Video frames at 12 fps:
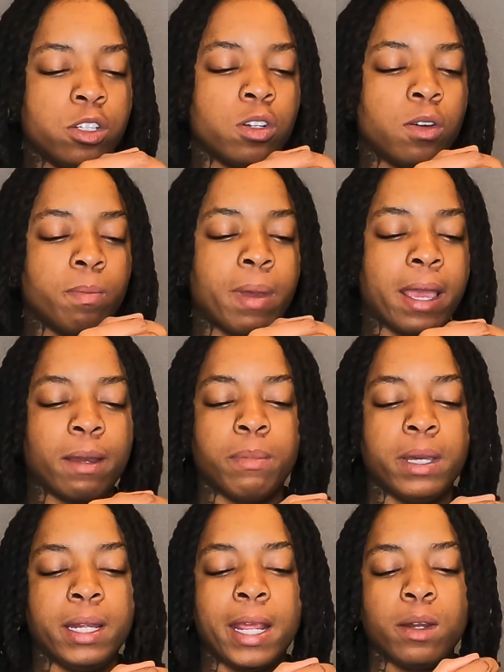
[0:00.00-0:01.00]
this junk
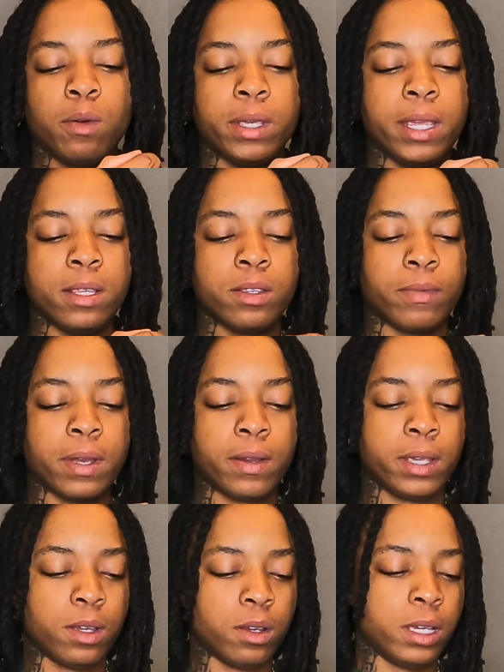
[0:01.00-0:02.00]
back, but it ain't no kids
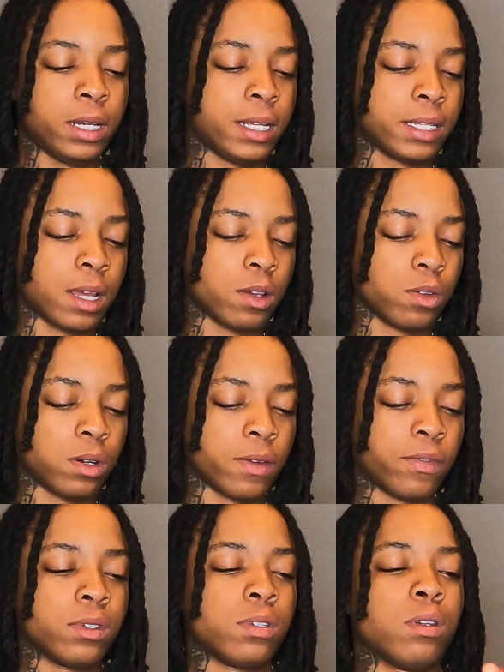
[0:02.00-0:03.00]
around here in this house or
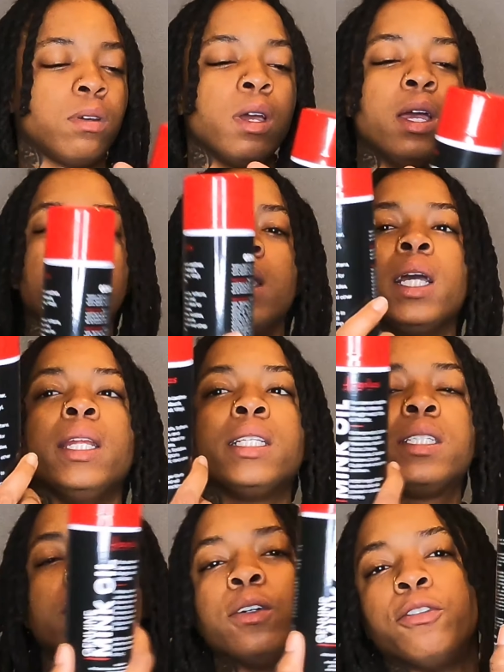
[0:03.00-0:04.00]
nothing. So, and it
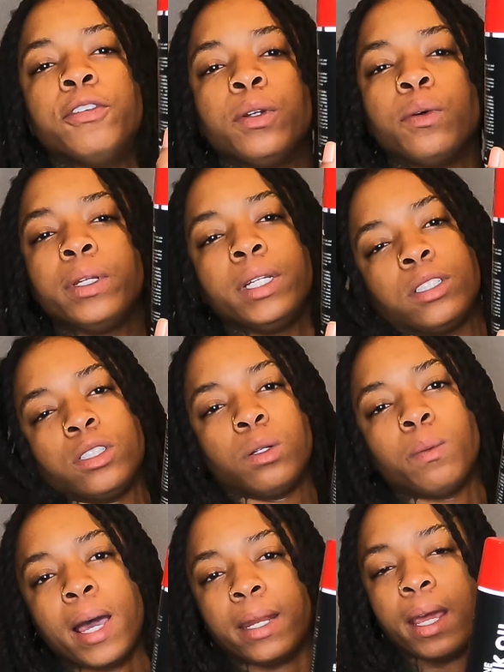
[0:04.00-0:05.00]
still fit on there,
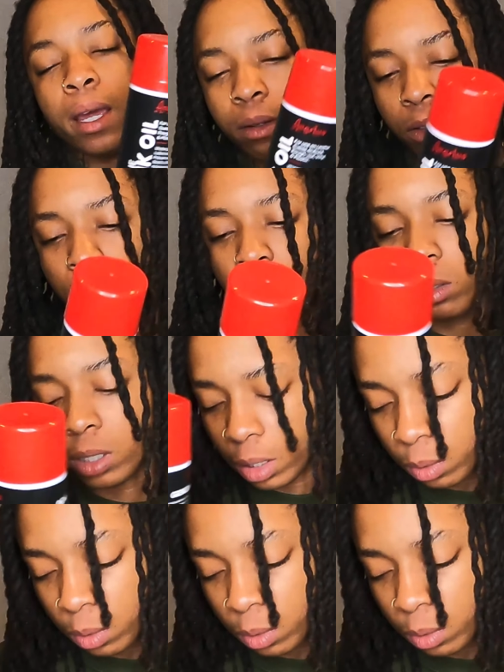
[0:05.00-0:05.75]
so why not? You know,